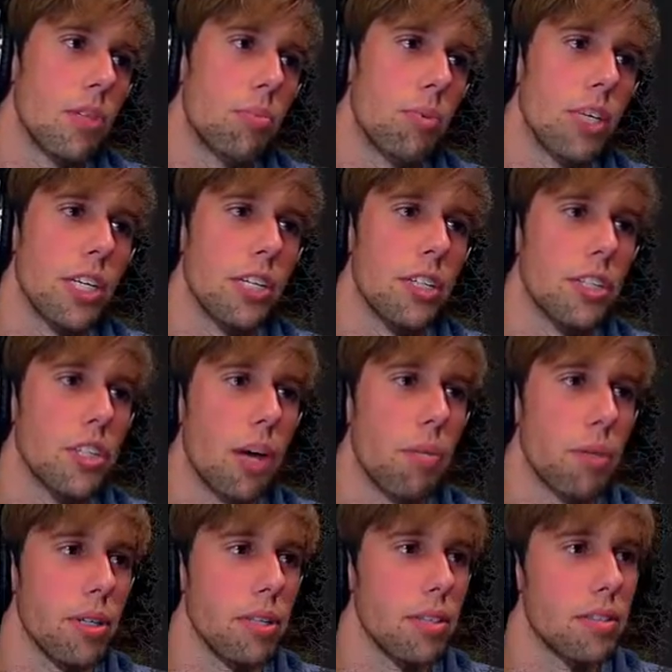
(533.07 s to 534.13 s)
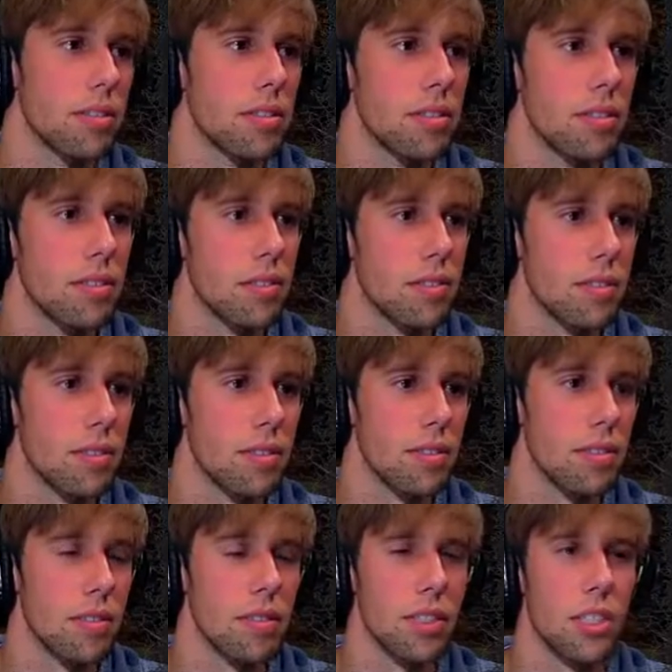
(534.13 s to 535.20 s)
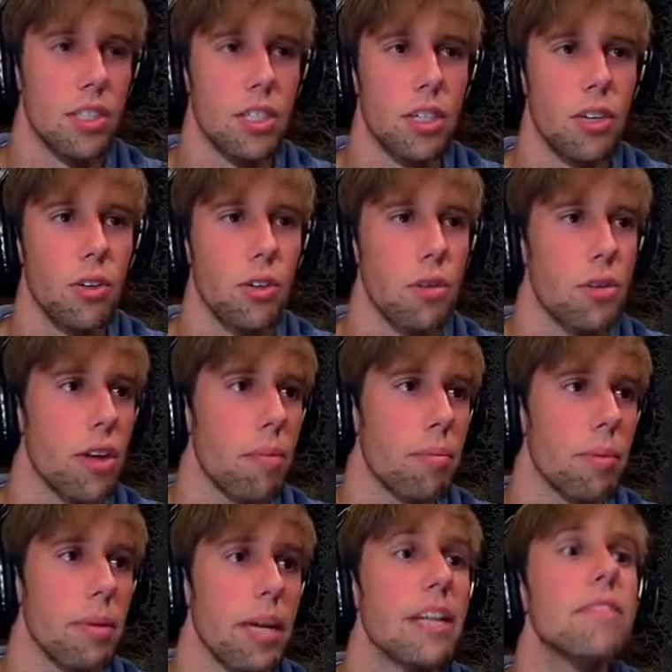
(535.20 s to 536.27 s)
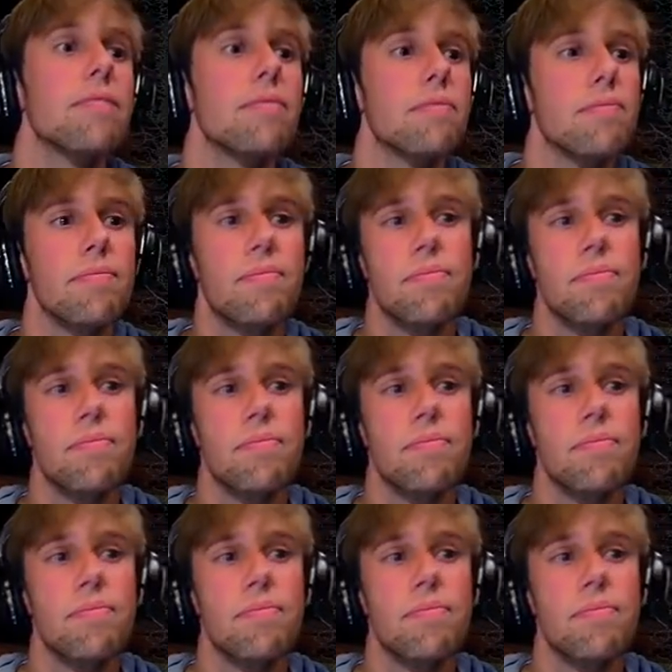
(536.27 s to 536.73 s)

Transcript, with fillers: You're a pretty good jumper. They should call you Thumper, man.